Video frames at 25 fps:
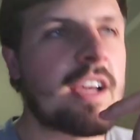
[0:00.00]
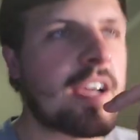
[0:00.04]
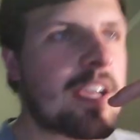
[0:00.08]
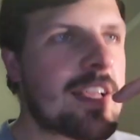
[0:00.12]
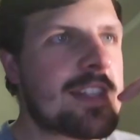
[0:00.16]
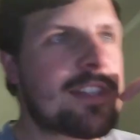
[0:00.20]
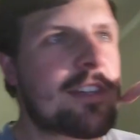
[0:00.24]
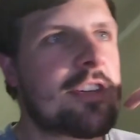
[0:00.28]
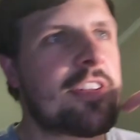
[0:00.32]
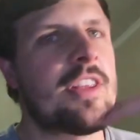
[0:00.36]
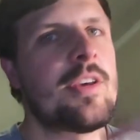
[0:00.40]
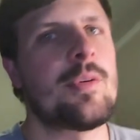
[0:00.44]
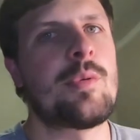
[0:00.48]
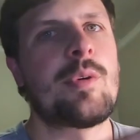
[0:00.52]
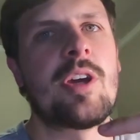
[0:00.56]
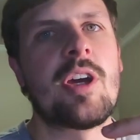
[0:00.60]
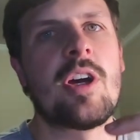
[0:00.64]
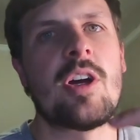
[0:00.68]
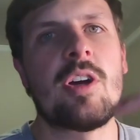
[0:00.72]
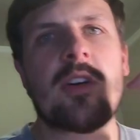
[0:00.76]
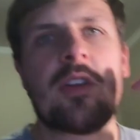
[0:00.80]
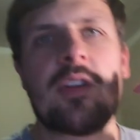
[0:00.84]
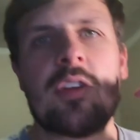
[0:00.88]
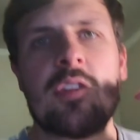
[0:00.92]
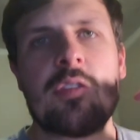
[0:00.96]
guys, so there we
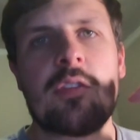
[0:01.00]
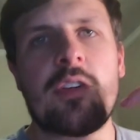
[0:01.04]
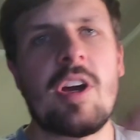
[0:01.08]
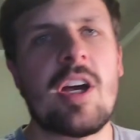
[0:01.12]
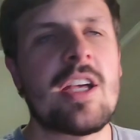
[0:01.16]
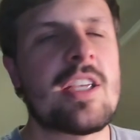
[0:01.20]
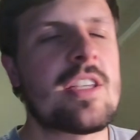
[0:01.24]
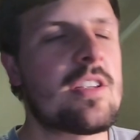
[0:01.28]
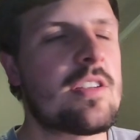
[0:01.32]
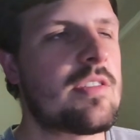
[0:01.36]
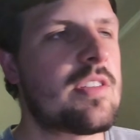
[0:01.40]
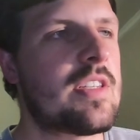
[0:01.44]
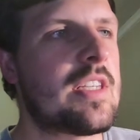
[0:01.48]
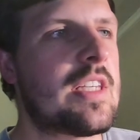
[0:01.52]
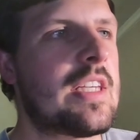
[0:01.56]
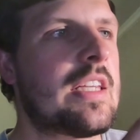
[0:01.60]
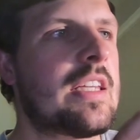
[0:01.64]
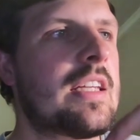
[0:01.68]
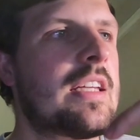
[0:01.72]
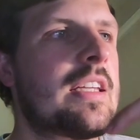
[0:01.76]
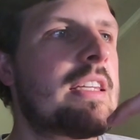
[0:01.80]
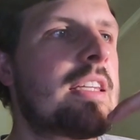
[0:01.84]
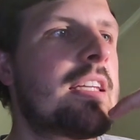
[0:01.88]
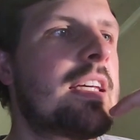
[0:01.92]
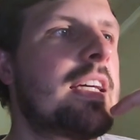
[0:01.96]
go. You guys have seen
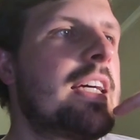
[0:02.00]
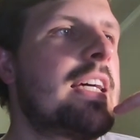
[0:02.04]
it.